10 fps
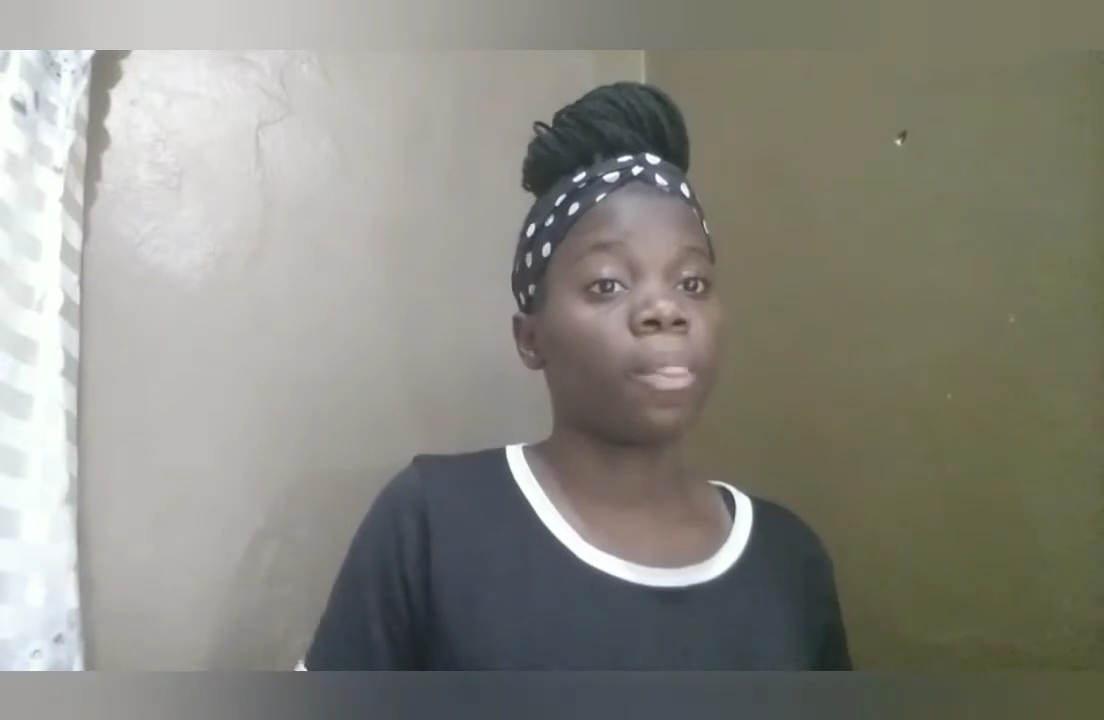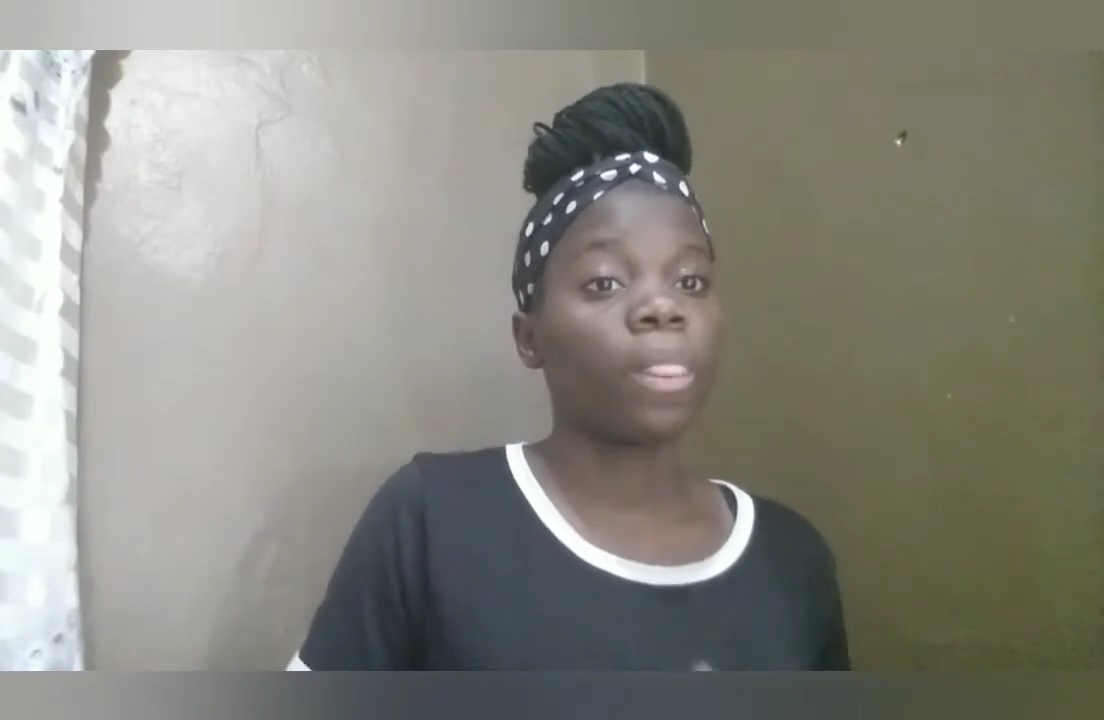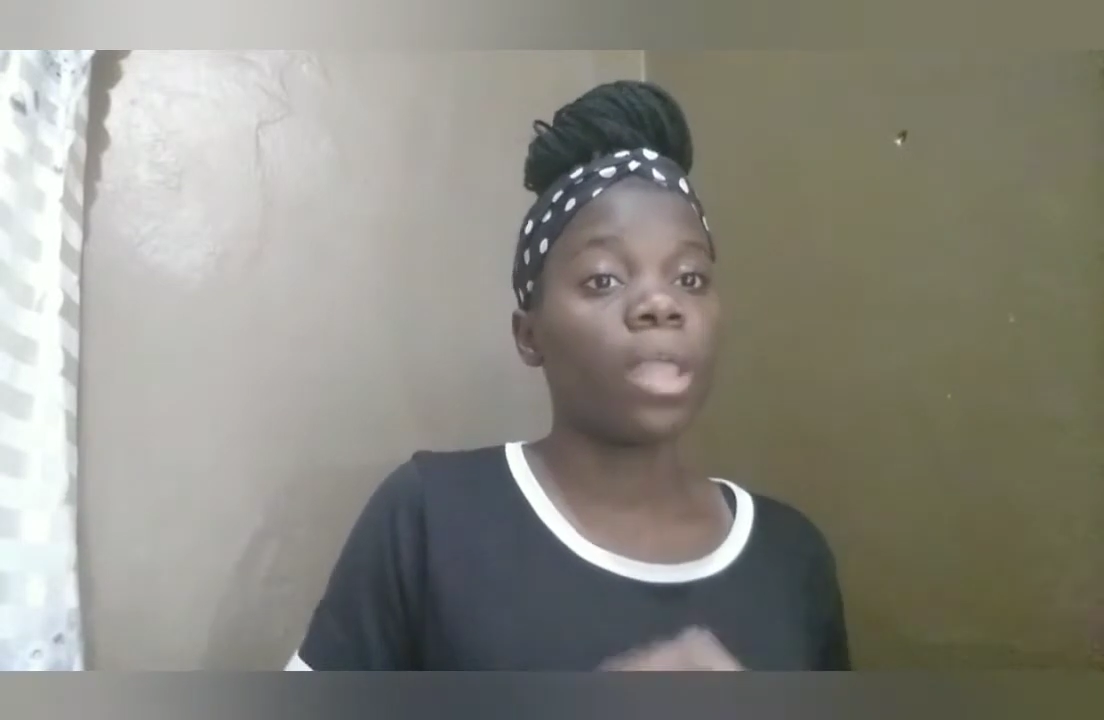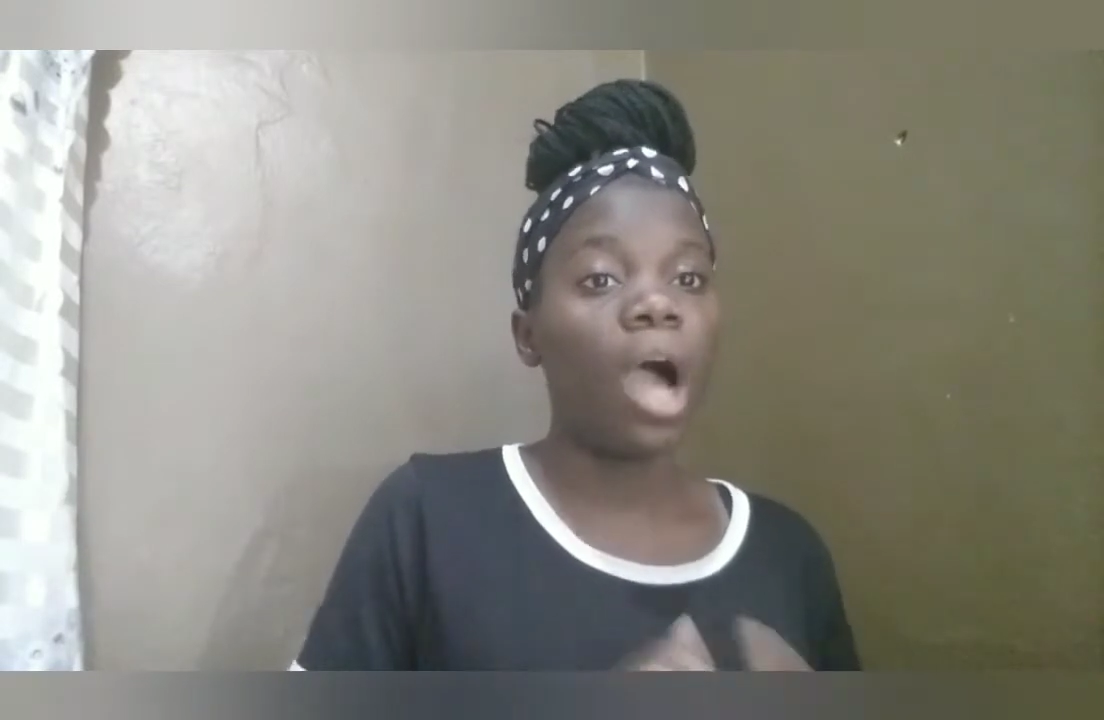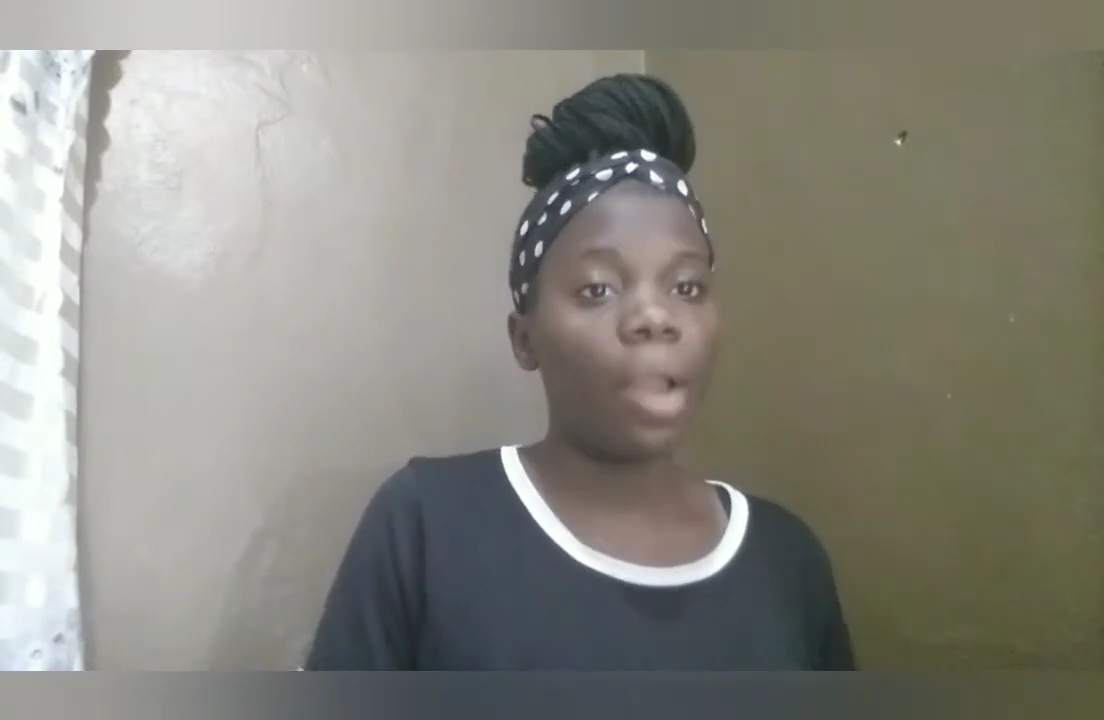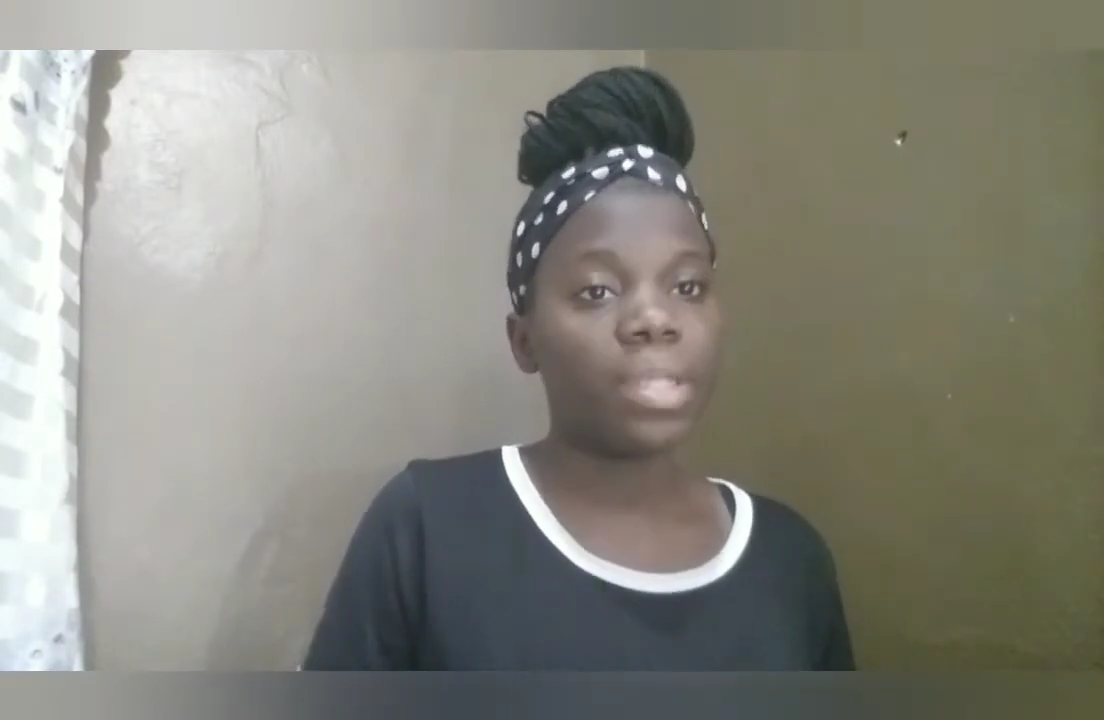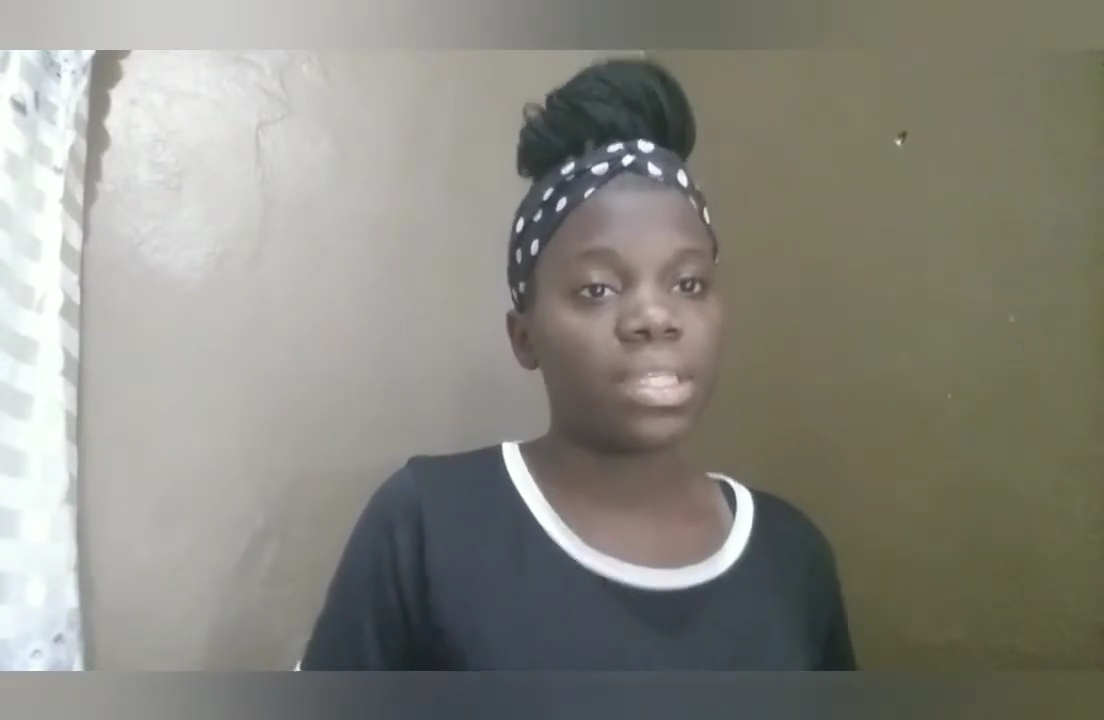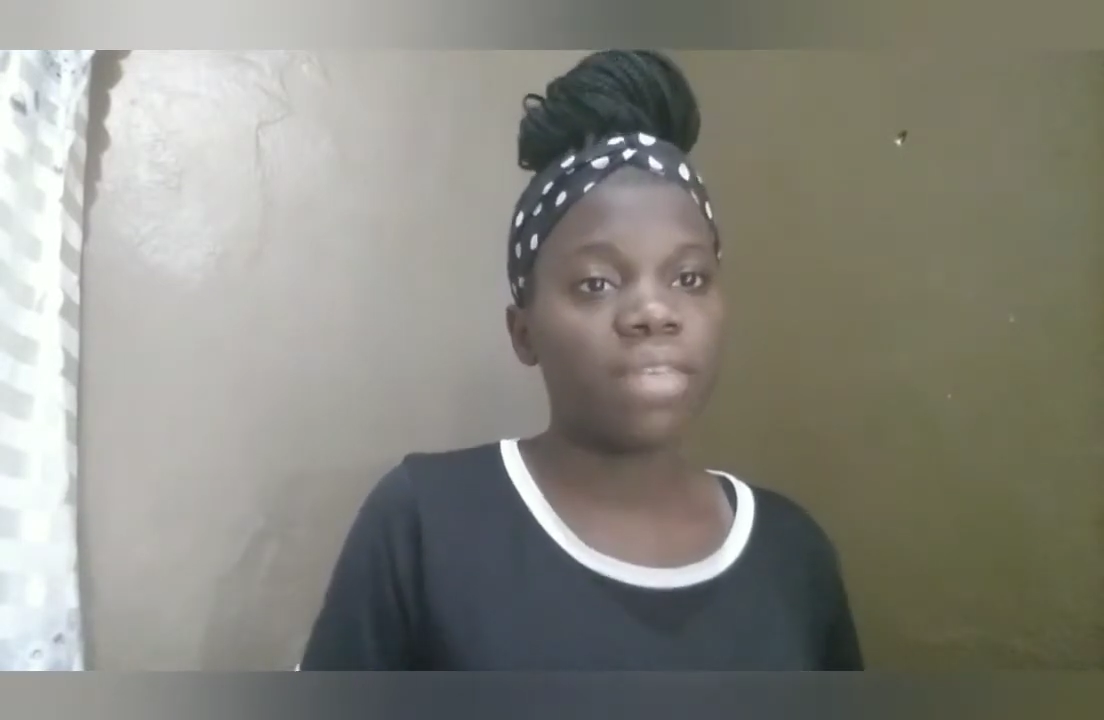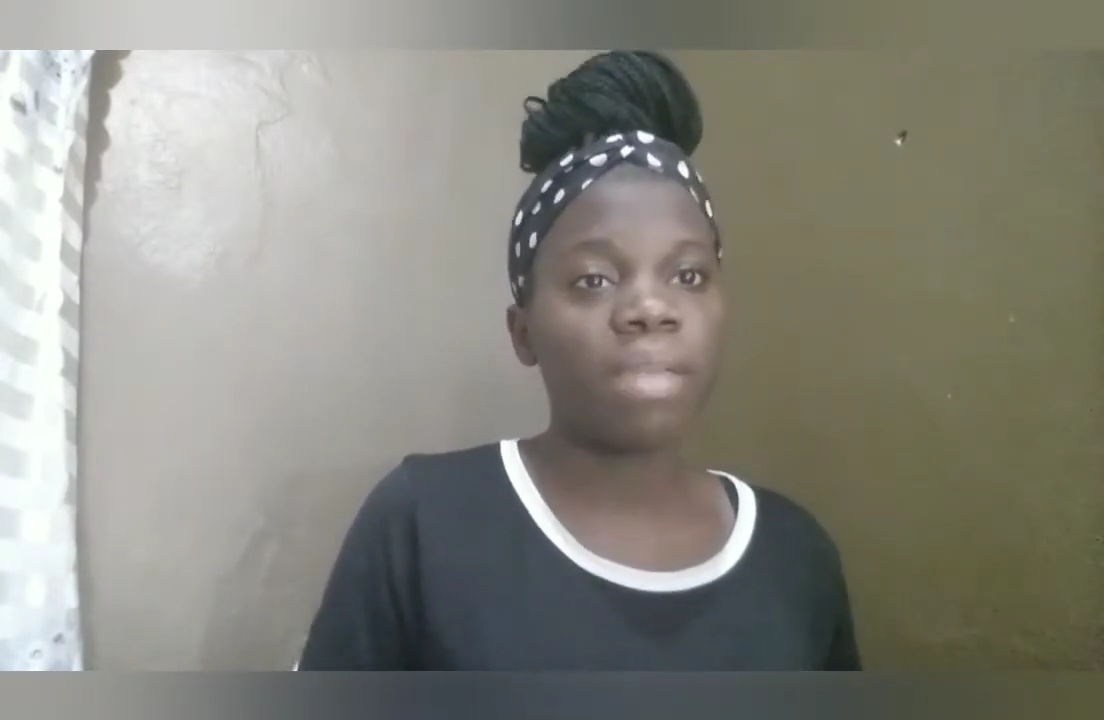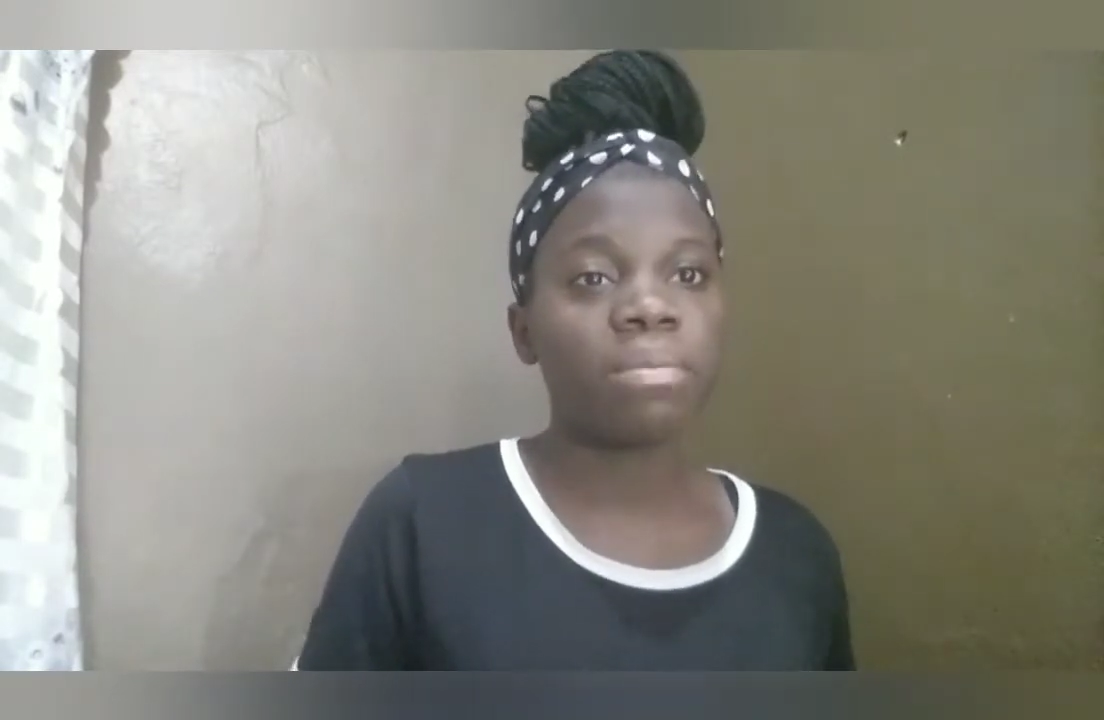always
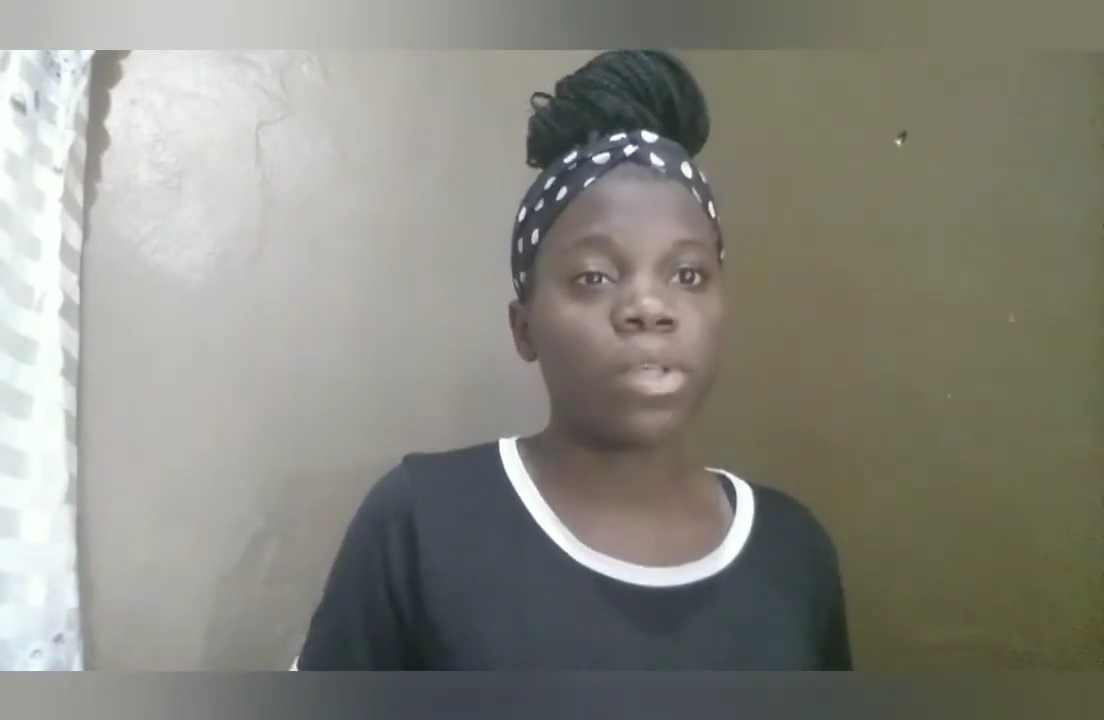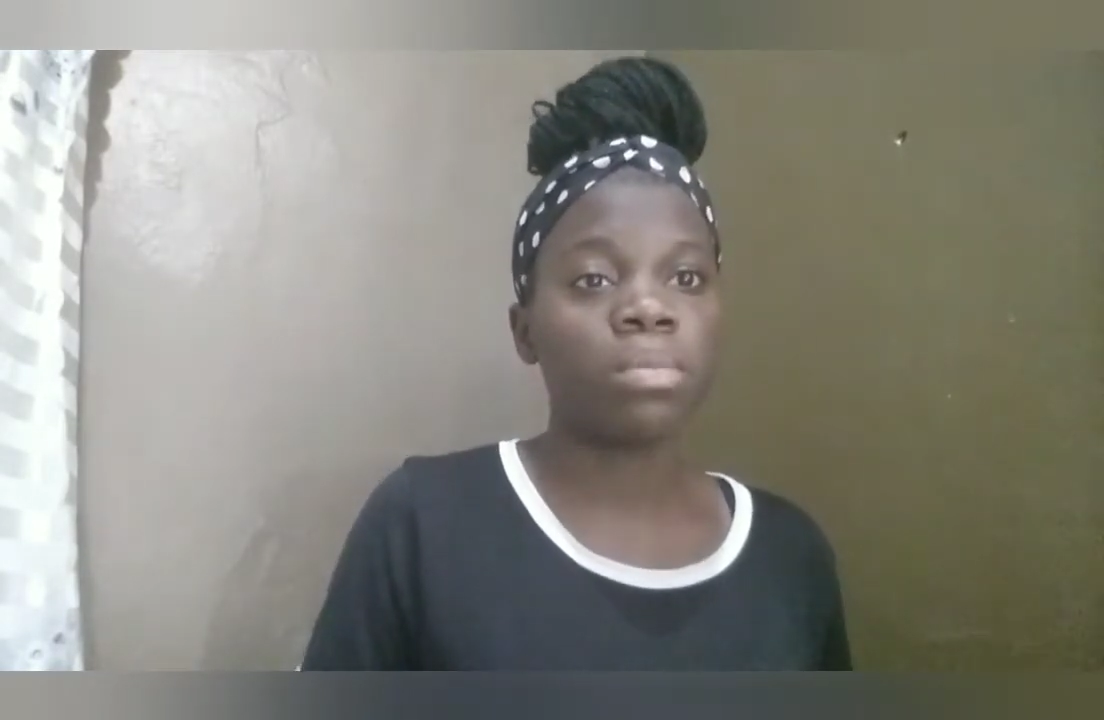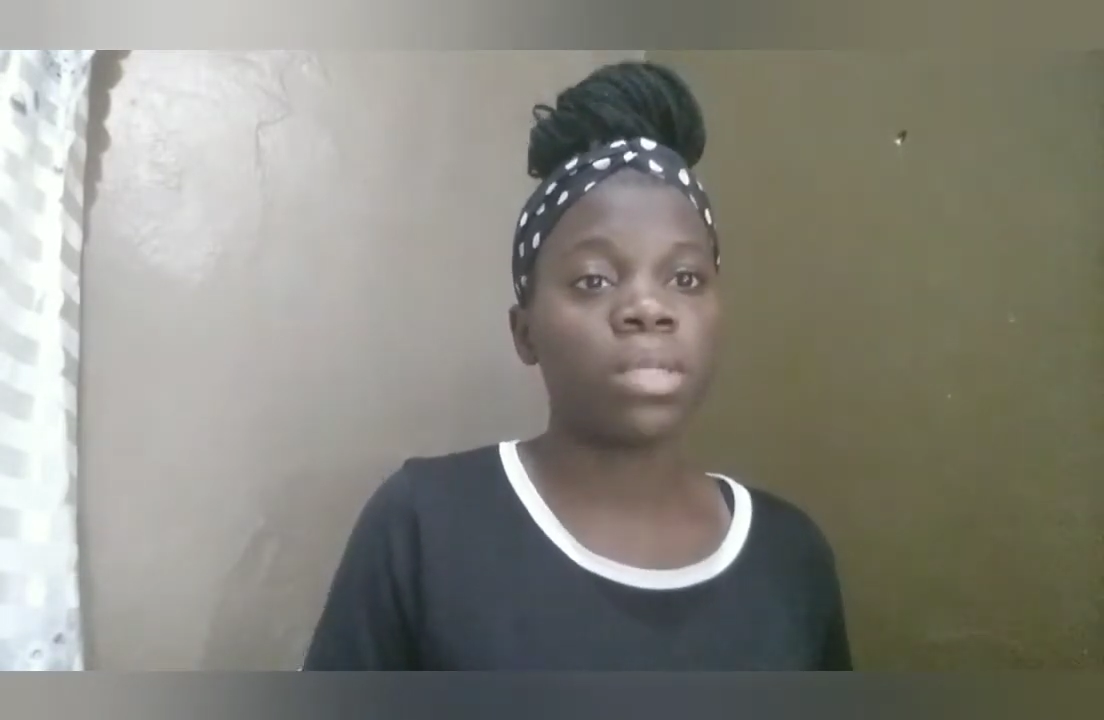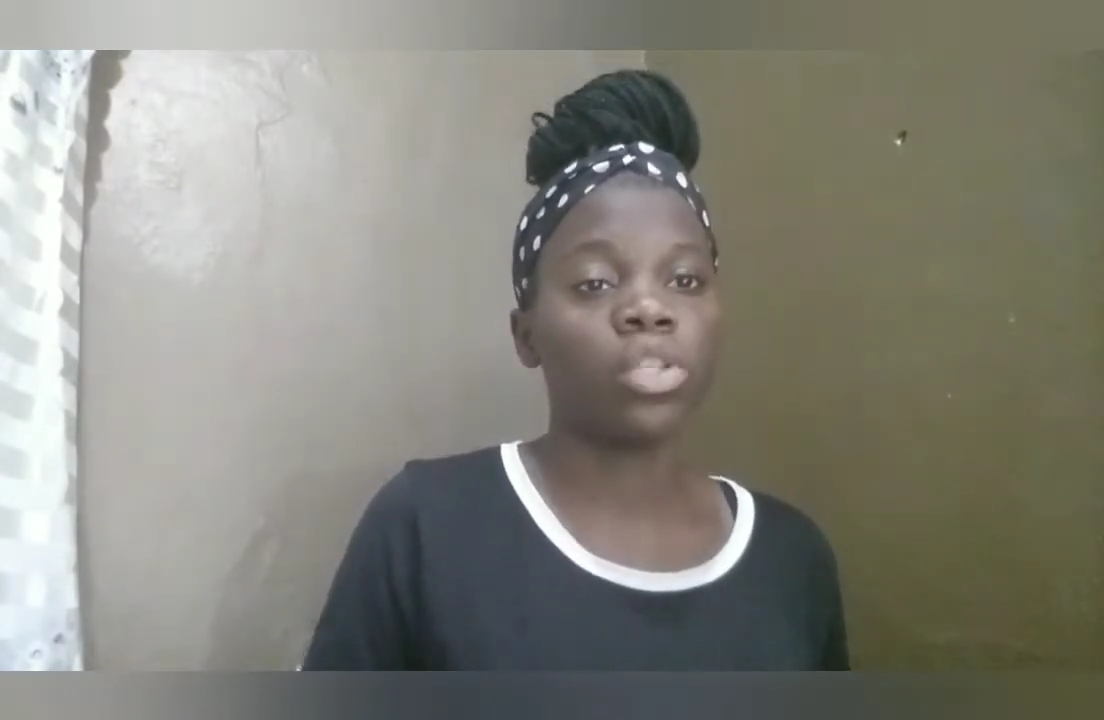give them something